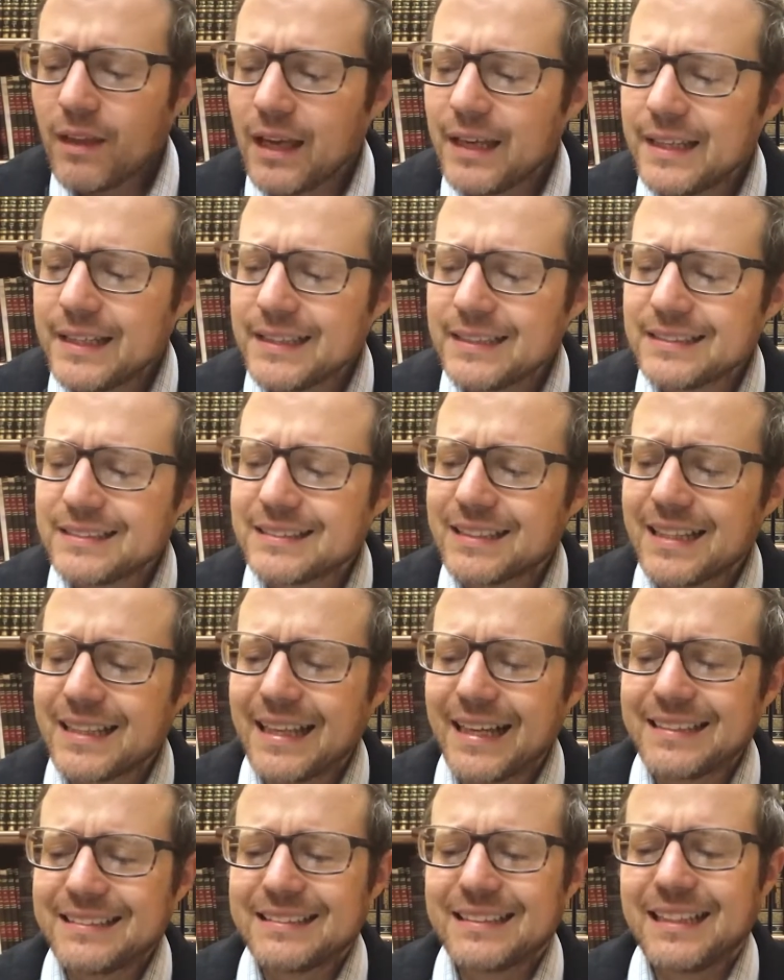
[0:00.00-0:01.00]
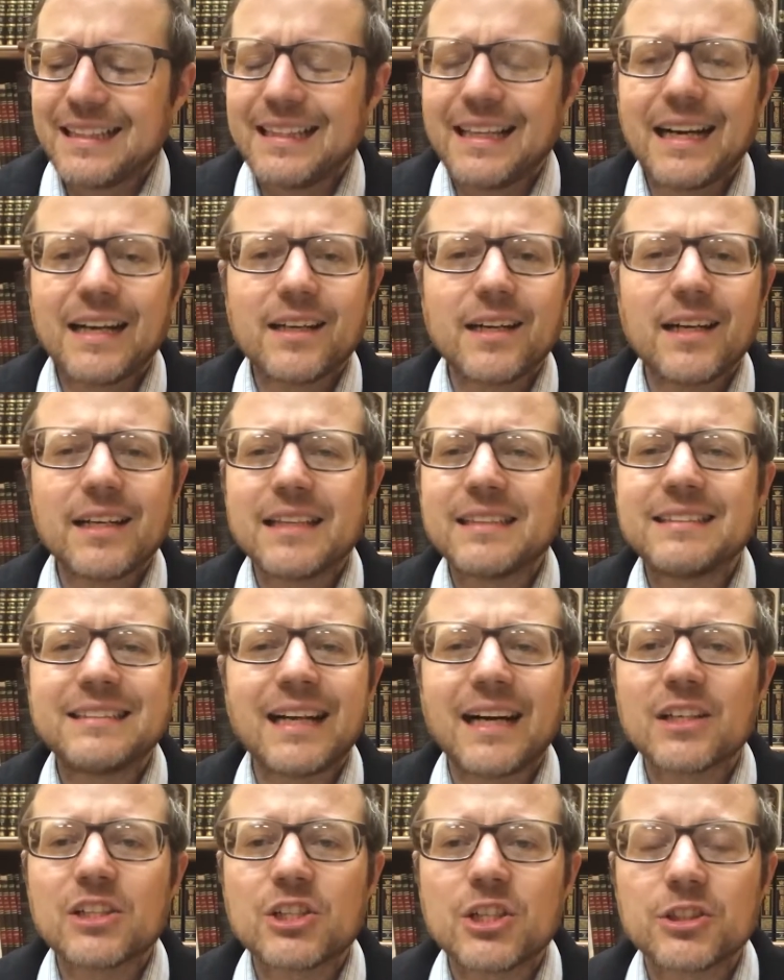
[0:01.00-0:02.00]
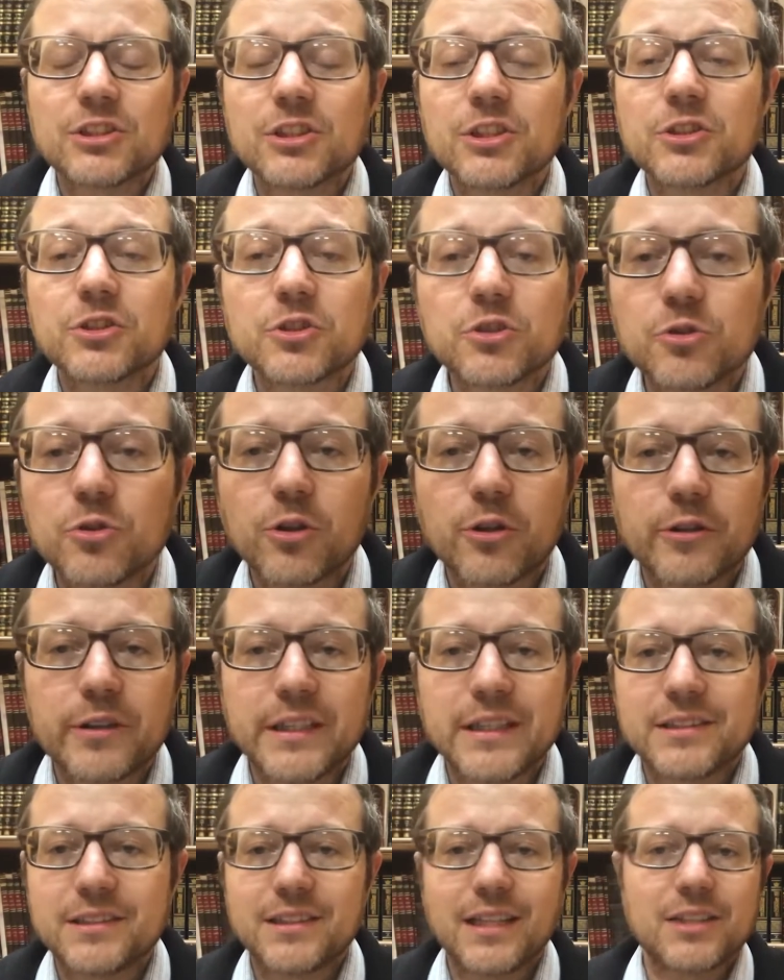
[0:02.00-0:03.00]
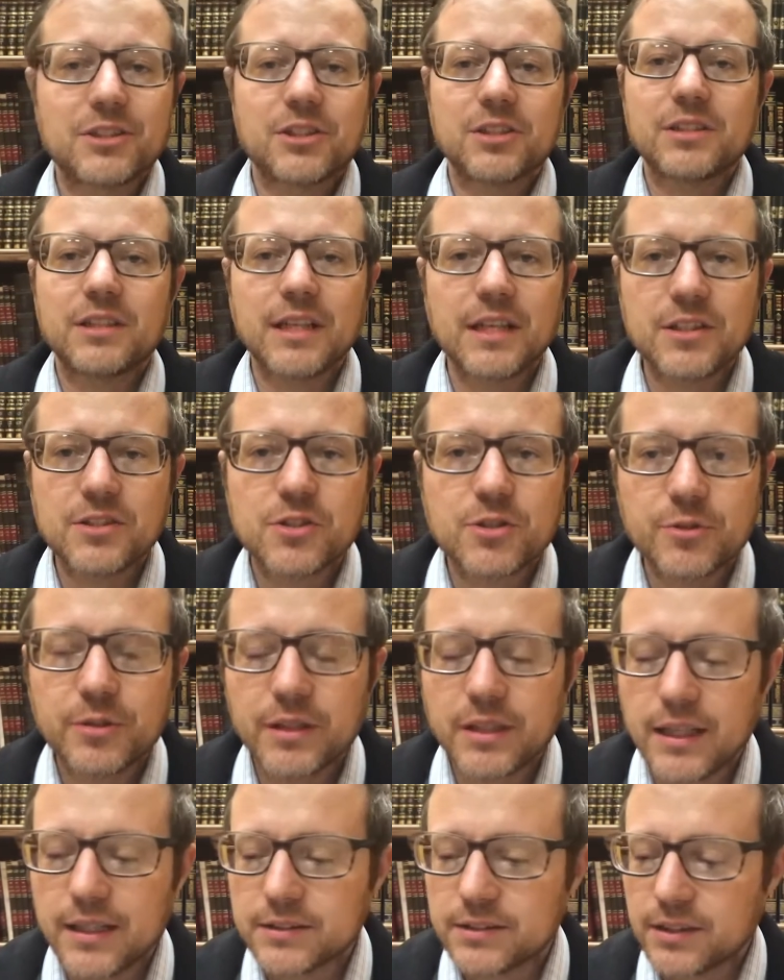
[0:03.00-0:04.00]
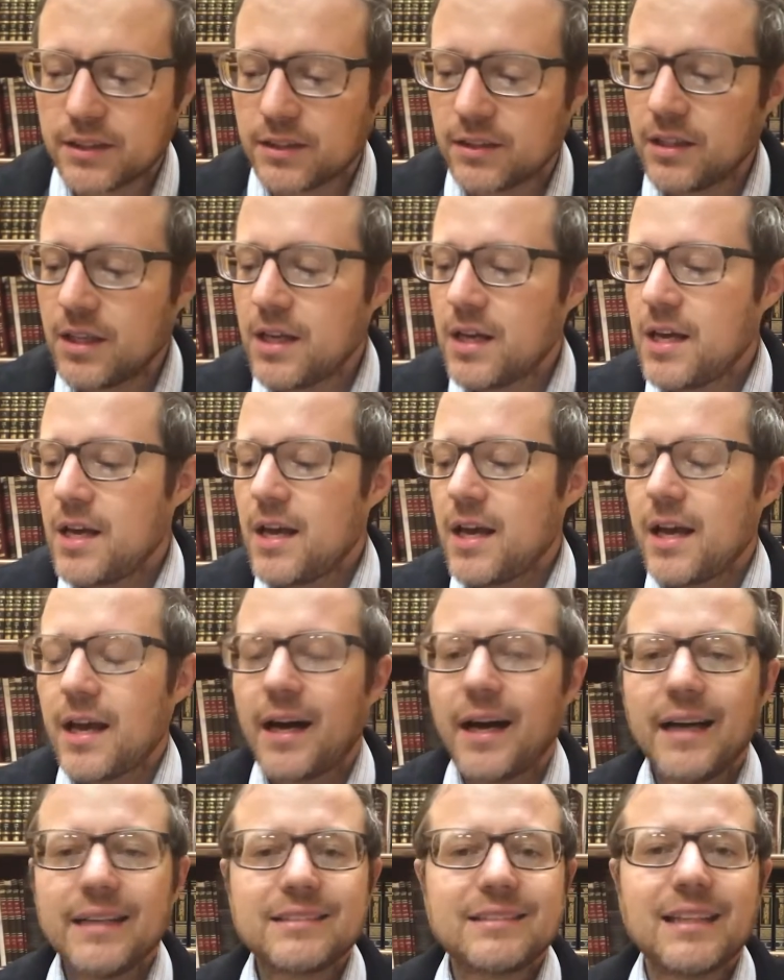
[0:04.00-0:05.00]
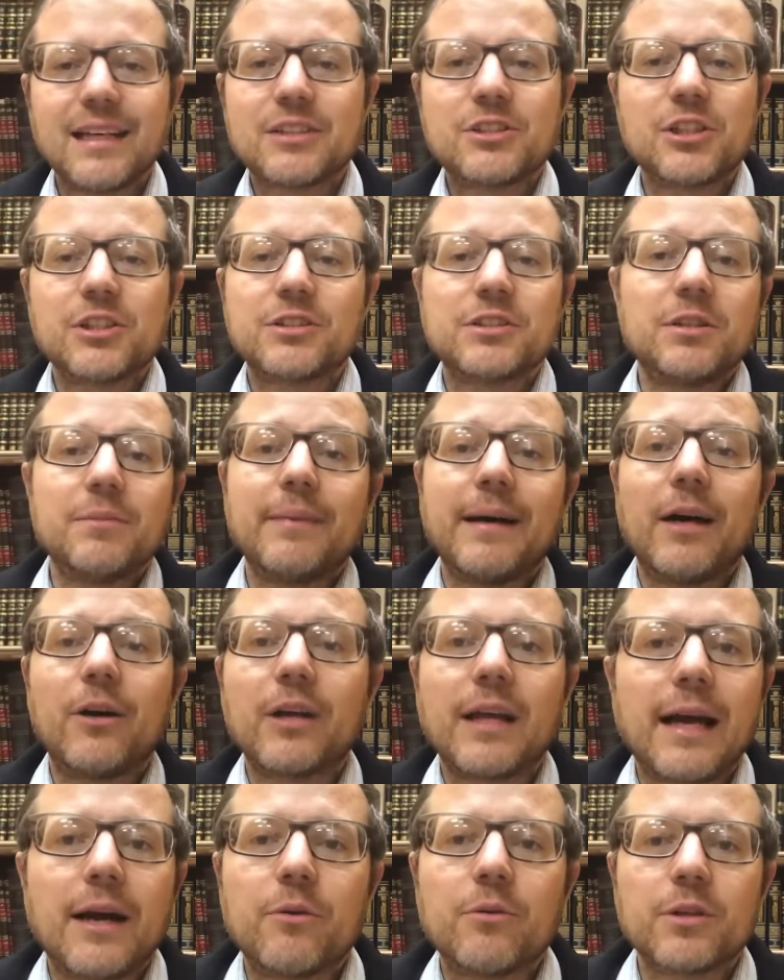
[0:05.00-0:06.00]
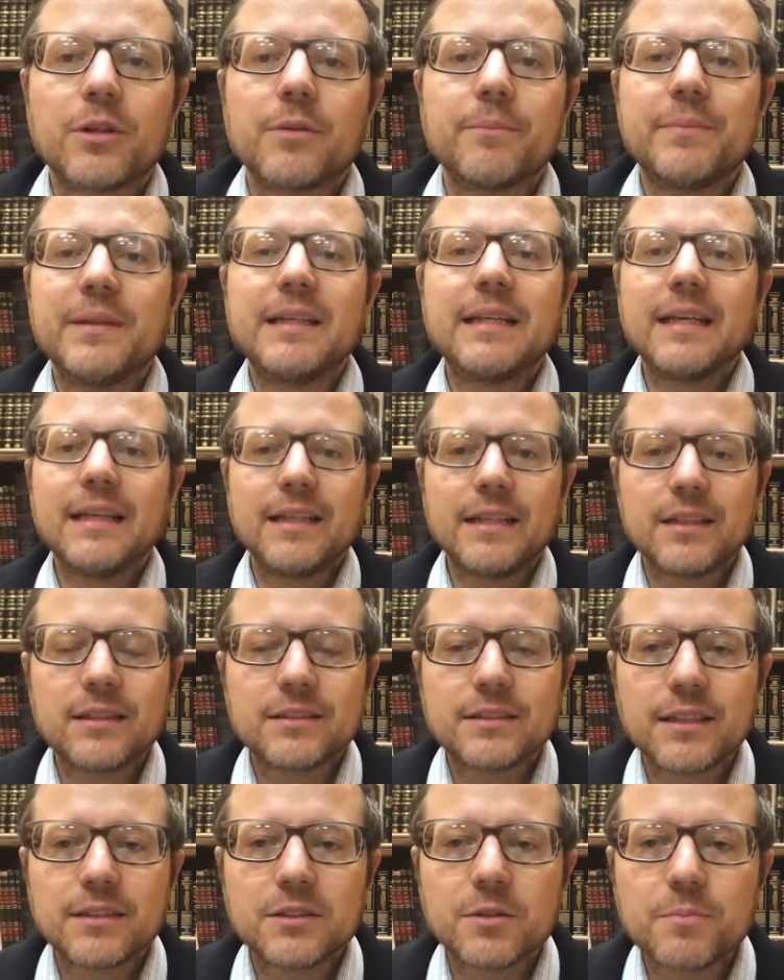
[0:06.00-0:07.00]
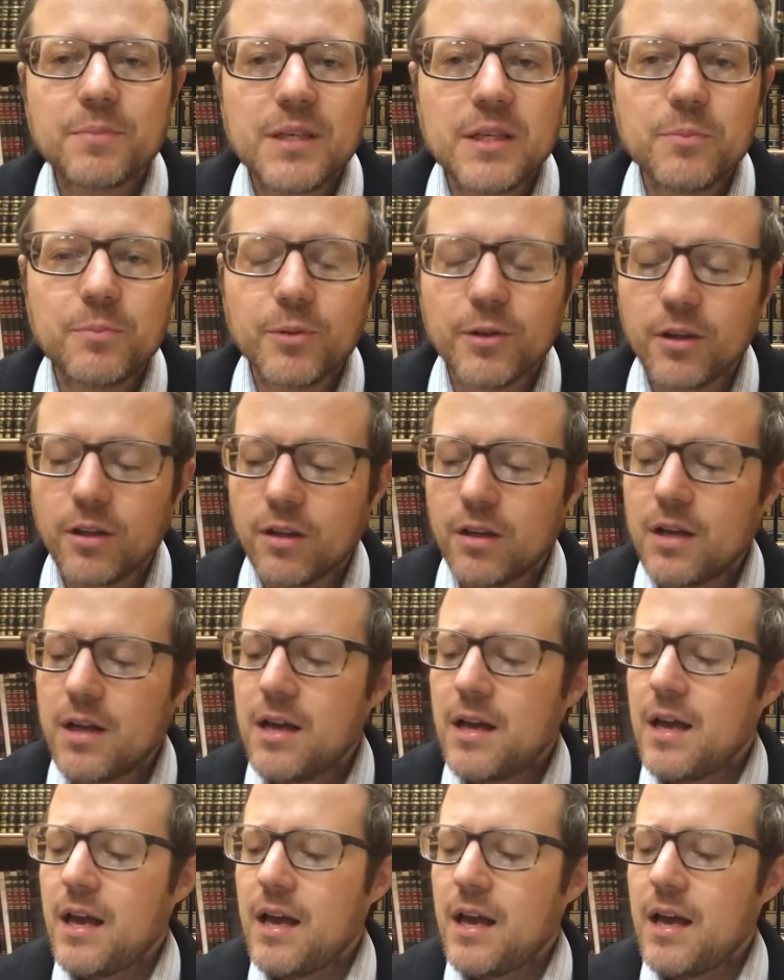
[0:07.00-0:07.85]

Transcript: is that the Haggadah is not just a story, it's not just a history lesson, it's not just about our beginnings as a people,